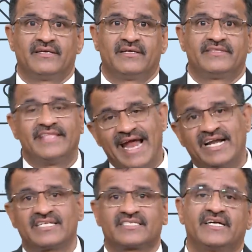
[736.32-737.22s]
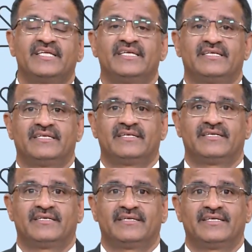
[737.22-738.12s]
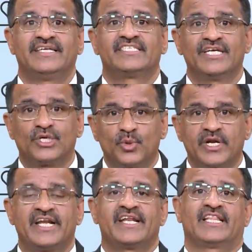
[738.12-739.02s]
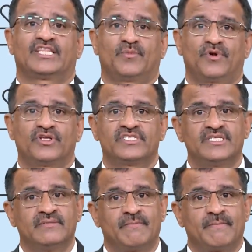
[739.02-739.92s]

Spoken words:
that study is included in anthropology.